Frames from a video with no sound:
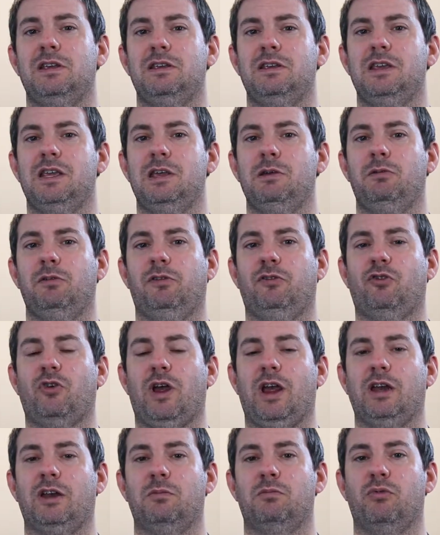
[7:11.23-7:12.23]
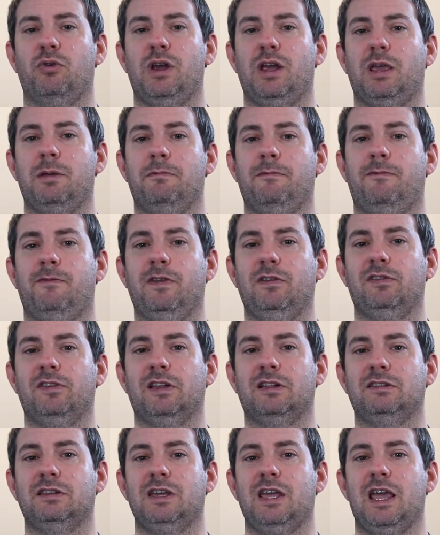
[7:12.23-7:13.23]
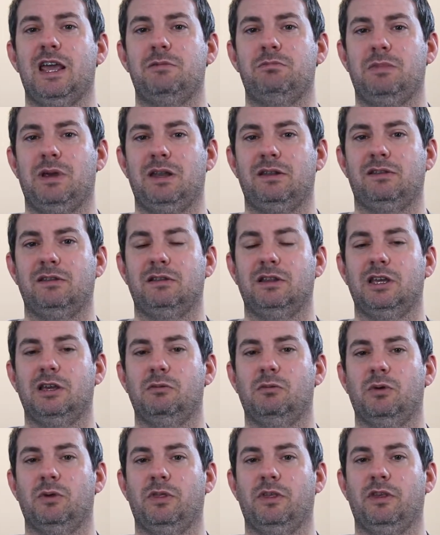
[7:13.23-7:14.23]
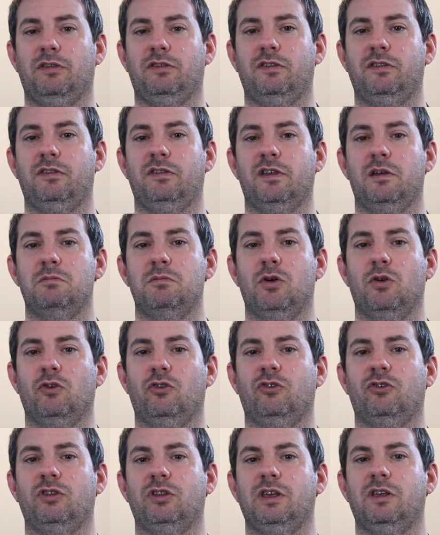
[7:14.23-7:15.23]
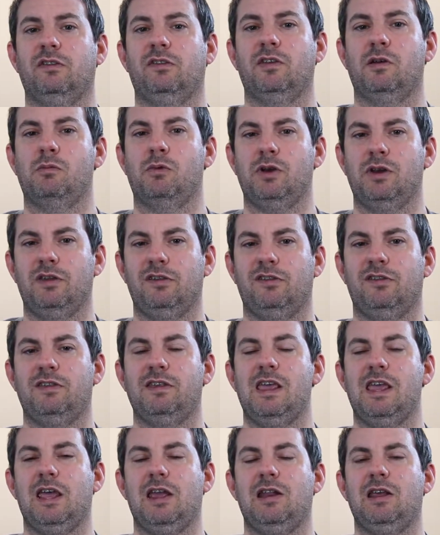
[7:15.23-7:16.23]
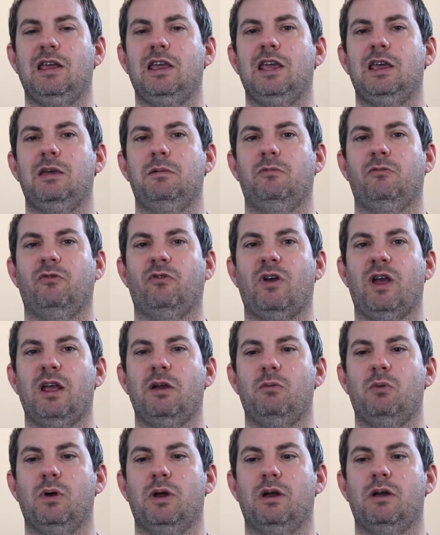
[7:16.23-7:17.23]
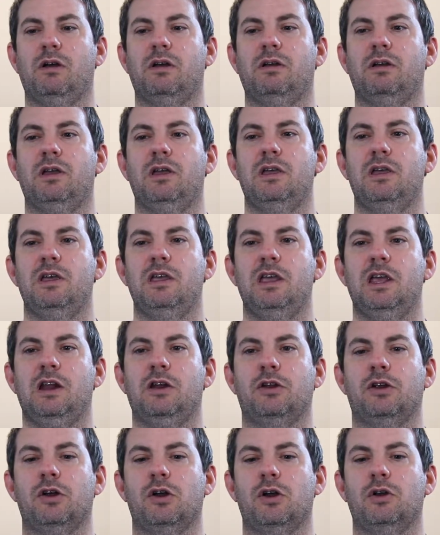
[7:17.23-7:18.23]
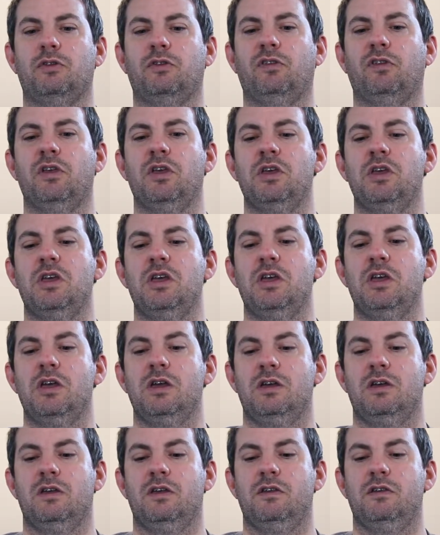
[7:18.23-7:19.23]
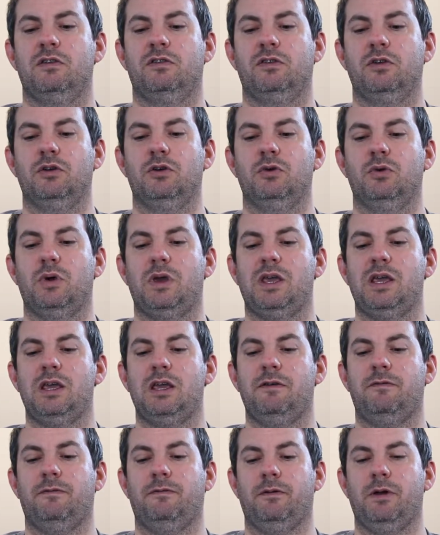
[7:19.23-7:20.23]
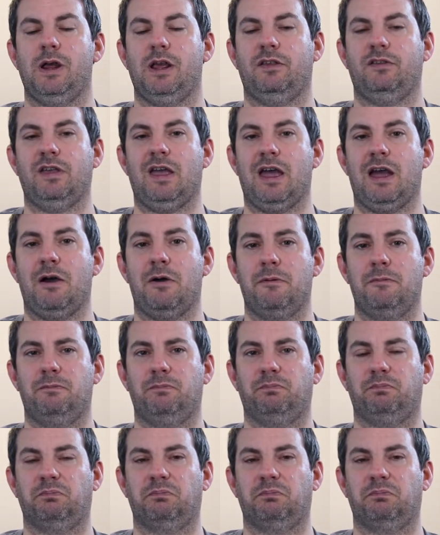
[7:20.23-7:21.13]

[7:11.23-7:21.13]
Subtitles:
he was trying to break him physically and mentally, where this is emotionally someone is hitting him right where it hurts. So he freaks out